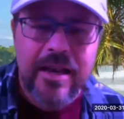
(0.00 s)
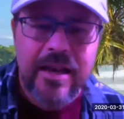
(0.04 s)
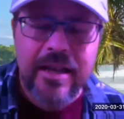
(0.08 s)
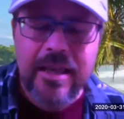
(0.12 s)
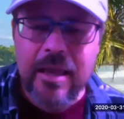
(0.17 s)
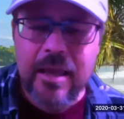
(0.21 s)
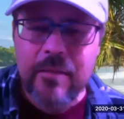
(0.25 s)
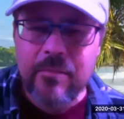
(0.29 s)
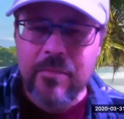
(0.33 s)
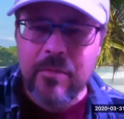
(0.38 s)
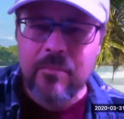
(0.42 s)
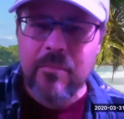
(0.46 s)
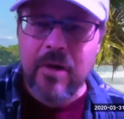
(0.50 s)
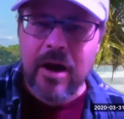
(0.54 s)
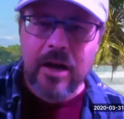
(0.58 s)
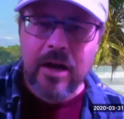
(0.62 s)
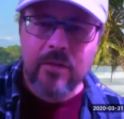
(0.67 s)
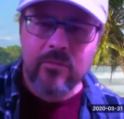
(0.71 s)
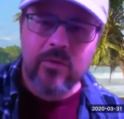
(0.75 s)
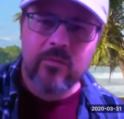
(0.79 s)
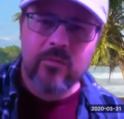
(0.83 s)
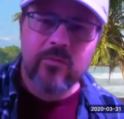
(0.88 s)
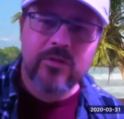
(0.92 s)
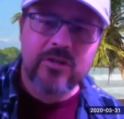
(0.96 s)
of keep in mind
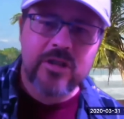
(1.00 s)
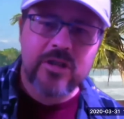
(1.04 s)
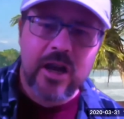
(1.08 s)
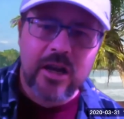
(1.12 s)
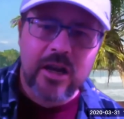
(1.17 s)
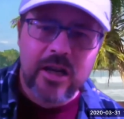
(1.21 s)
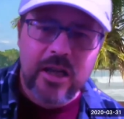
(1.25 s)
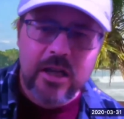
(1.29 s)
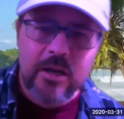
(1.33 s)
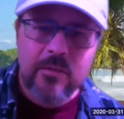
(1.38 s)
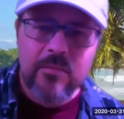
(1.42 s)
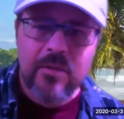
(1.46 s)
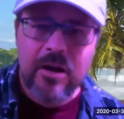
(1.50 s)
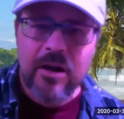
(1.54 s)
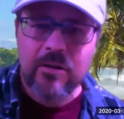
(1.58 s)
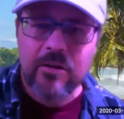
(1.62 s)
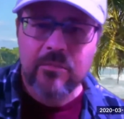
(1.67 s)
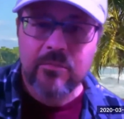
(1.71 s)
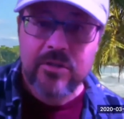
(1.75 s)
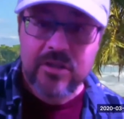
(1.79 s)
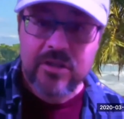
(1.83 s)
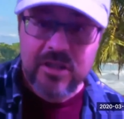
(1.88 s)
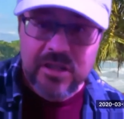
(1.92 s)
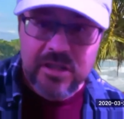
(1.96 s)
when we're talking about
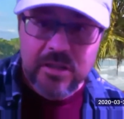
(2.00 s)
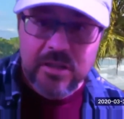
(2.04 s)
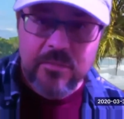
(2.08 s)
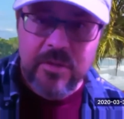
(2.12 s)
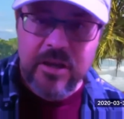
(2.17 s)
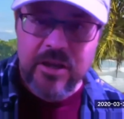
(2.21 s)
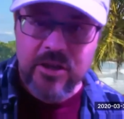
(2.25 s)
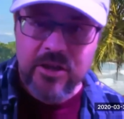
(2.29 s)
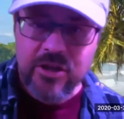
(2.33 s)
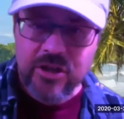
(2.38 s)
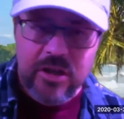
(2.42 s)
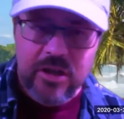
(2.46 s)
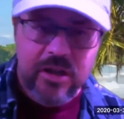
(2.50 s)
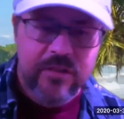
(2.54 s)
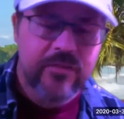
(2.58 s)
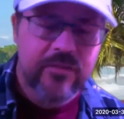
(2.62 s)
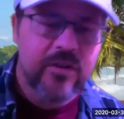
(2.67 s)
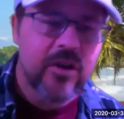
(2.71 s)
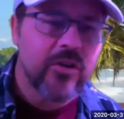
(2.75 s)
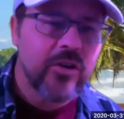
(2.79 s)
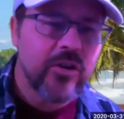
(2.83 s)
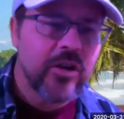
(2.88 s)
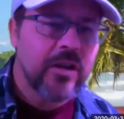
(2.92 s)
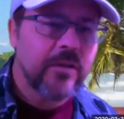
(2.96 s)
participation in
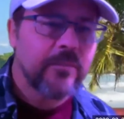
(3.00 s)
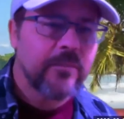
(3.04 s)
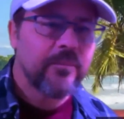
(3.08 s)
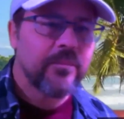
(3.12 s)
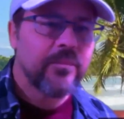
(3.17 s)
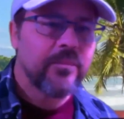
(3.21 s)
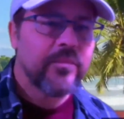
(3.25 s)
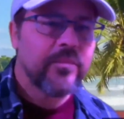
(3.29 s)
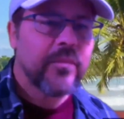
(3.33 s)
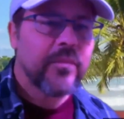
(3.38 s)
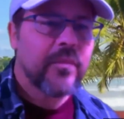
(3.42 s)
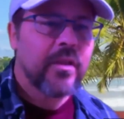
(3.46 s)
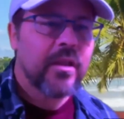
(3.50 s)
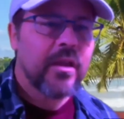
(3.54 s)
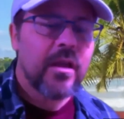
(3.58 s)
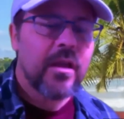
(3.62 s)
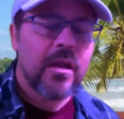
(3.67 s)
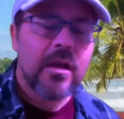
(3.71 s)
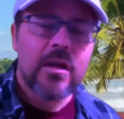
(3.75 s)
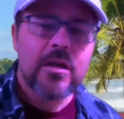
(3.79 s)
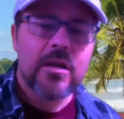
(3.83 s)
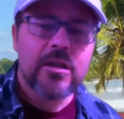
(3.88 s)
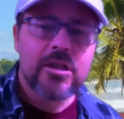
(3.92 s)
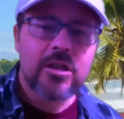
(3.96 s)
voting.
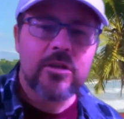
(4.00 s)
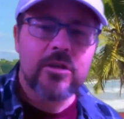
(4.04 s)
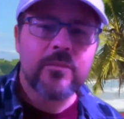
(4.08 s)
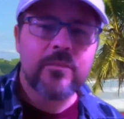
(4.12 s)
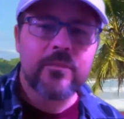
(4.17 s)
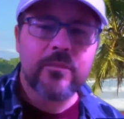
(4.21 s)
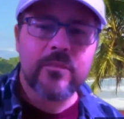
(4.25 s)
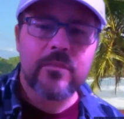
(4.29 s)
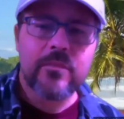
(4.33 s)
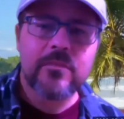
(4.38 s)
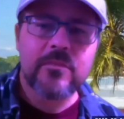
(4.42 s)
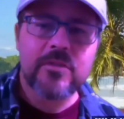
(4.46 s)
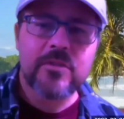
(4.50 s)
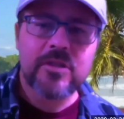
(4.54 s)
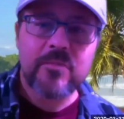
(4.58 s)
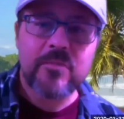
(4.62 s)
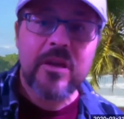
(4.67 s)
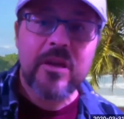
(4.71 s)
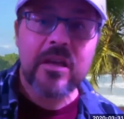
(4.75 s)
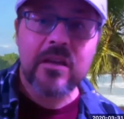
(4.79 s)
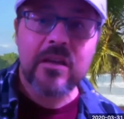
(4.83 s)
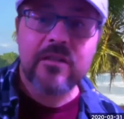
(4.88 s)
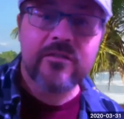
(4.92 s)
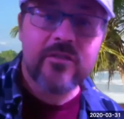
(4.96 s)
So
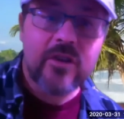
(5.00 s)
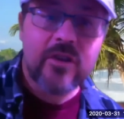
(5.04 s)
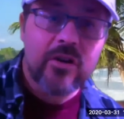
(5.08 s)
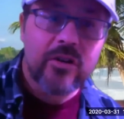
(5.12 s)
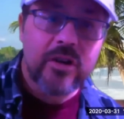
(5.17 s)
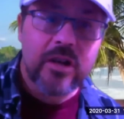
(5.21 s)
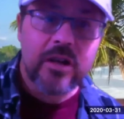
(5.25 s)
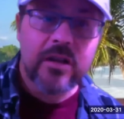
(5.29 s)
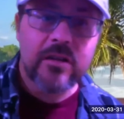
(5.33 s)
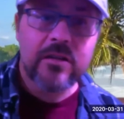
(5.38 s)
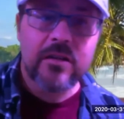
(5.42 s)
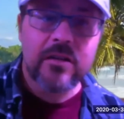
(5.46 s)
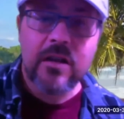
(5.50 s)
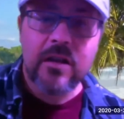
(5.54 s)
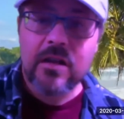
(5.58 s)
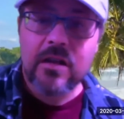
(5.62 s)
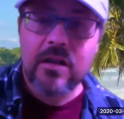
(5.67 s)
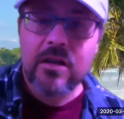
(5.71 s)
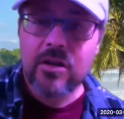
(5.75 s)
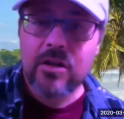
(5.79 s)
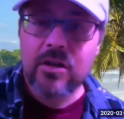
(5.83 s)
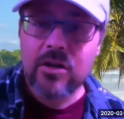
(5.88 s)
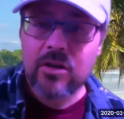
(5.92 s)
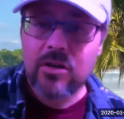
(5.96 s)
speaking of voting,
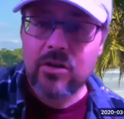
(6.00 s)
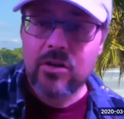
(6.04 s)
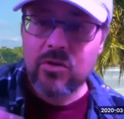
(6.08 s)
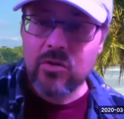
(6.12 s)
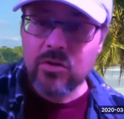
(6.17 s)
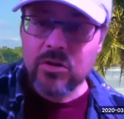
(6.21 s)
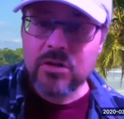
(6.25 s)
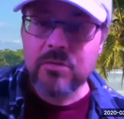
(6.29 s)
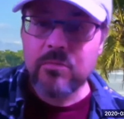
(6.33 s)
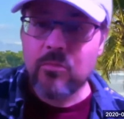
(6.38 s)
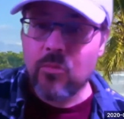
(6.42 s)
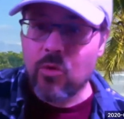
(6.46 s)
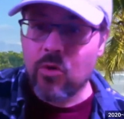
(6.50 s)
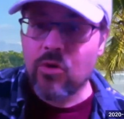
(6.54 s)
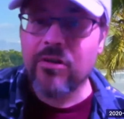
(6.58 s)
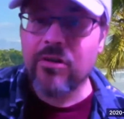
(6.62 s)
who's more